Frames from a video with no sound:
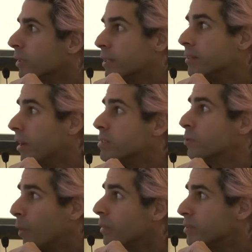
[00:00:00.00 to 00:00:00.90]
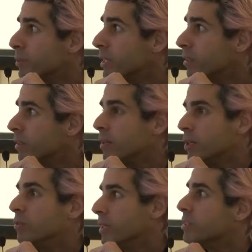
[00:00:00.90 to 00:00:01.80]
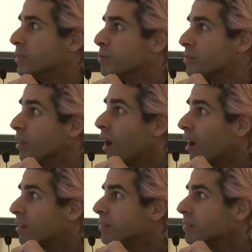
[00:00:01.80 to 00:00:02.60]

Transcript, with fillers: He doesn't want to be, you need to use the law.